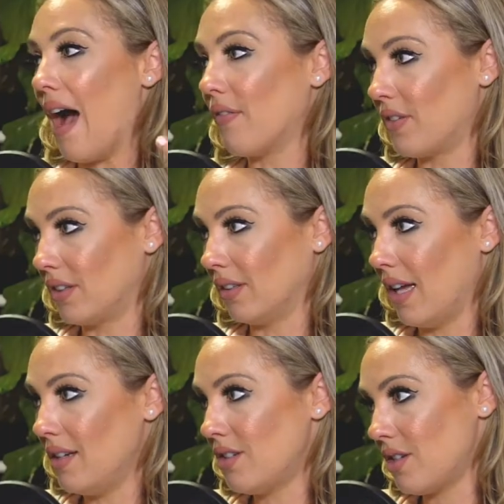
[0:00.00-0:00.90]
after
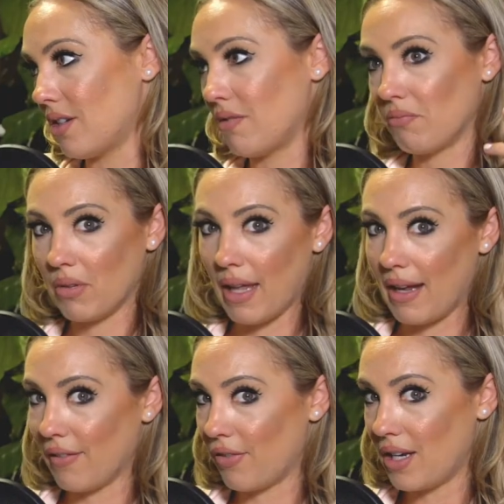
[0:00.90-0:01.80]
lunch,
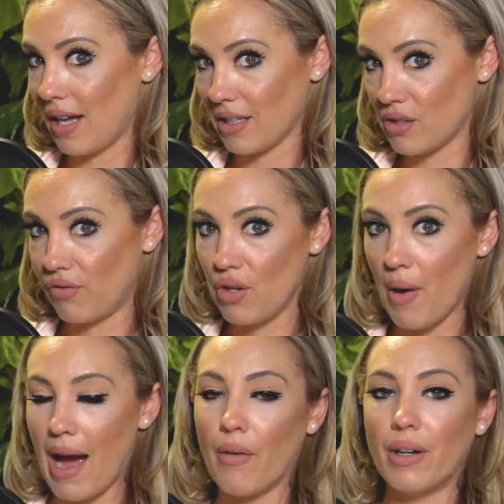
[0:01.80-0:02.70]
like the next few
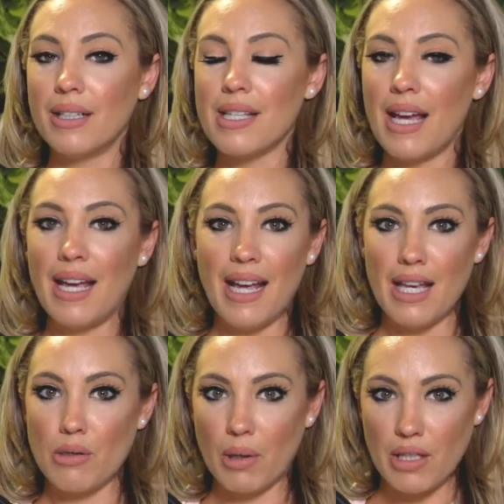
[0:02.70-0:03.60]
hours,
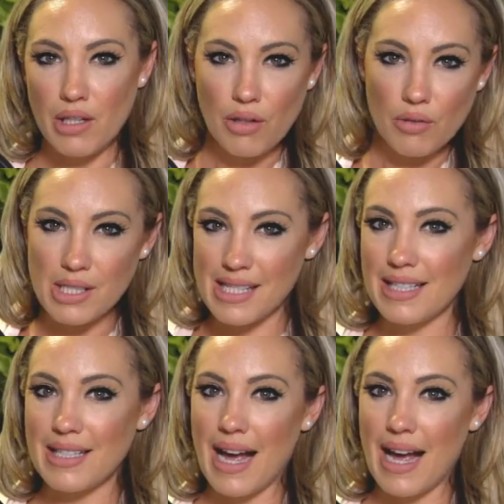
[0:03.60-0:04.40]
is when you sit